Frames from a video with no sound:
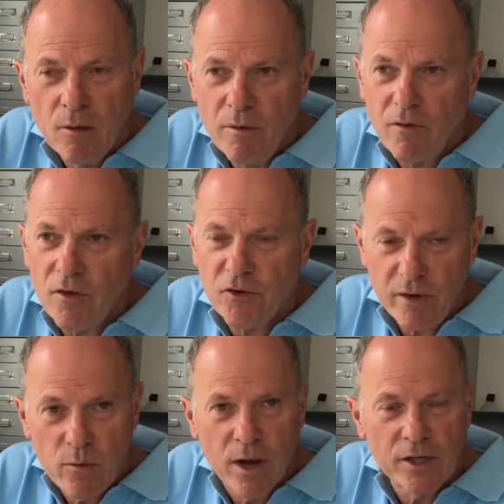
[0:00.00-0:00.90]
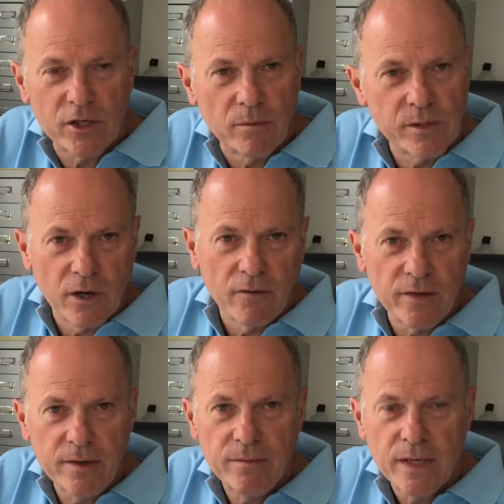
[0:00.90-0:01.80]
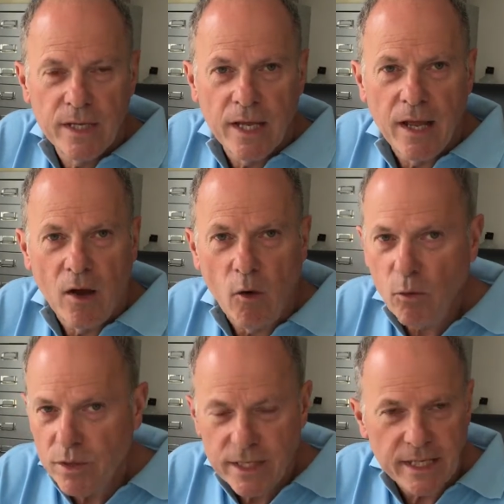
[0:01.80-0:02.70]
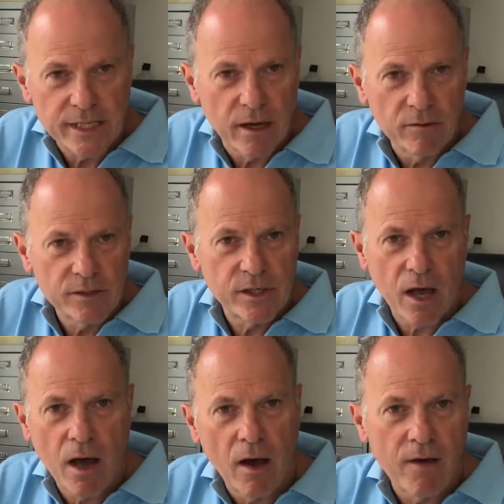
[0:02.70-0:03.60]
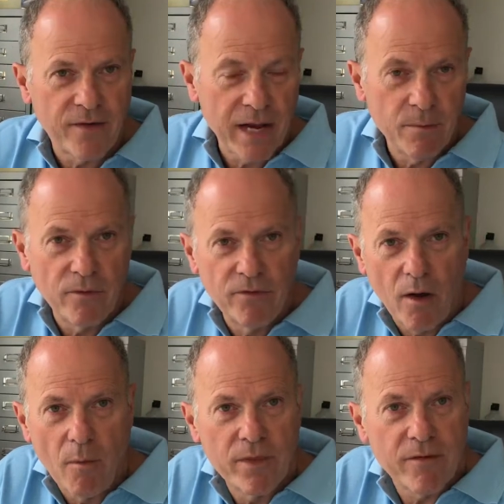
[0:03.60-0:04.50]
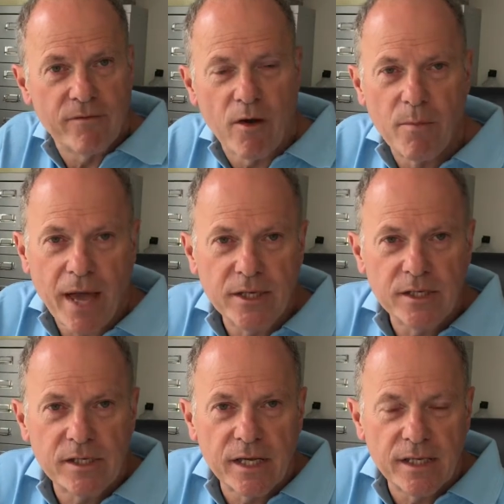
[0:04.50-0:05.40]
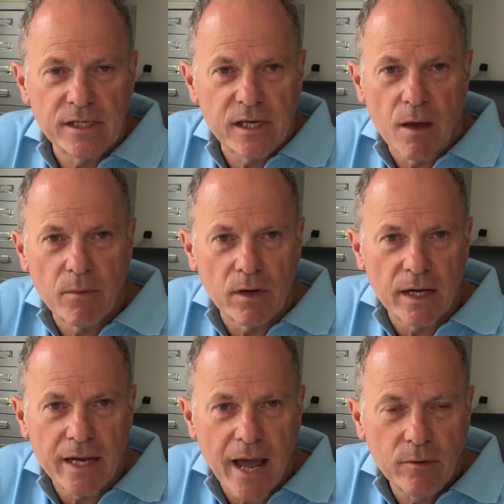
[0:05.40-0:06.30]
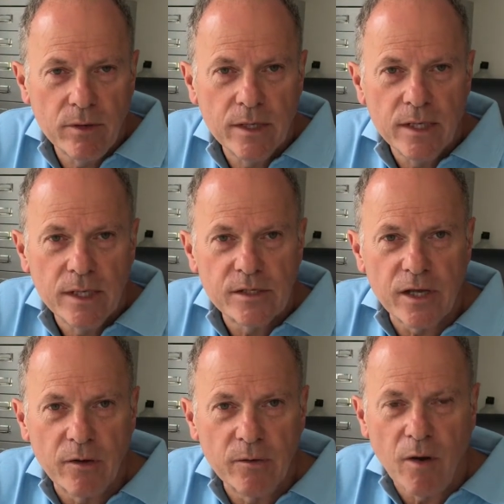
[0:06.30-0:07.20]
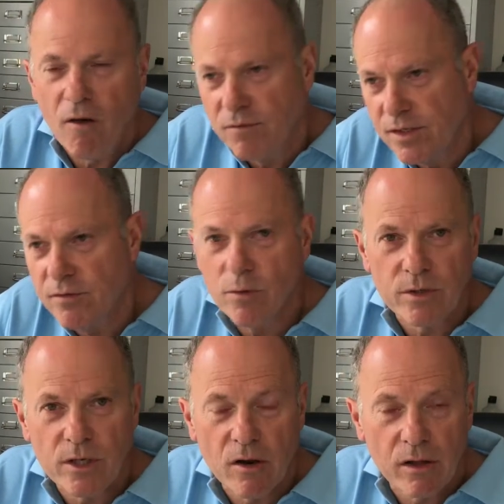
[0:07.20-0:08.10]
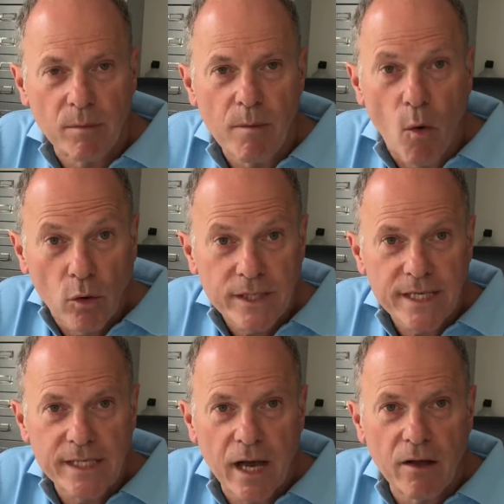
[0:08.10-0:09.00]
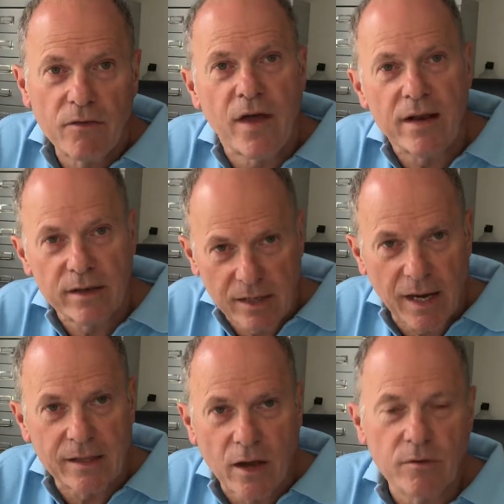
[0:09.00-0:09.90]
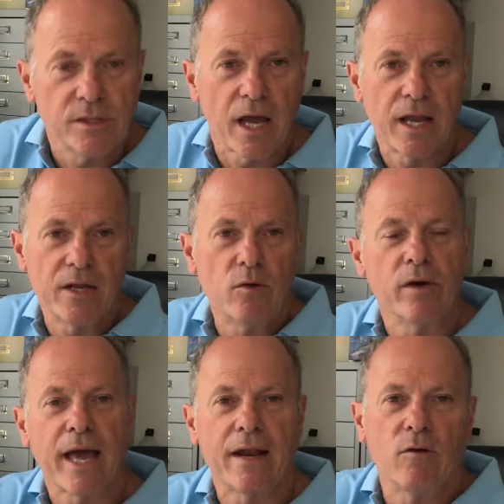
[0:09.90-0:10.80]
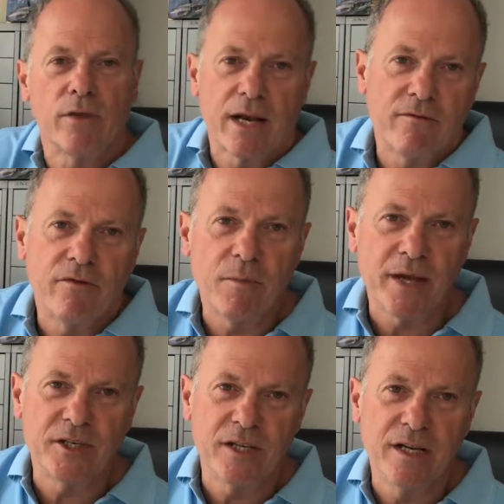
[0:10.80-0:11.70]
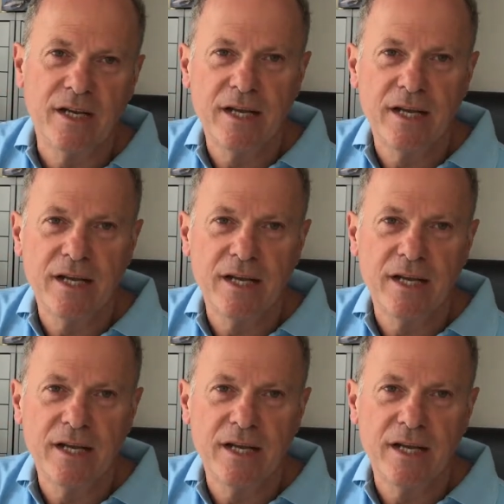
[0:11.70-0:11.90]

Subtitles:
We've got 3 workshops on offer. All the details are available from the info pages in Scale Modelling Now. So obviously if you want to know a little bit more detail, then click those and you'll get all that information.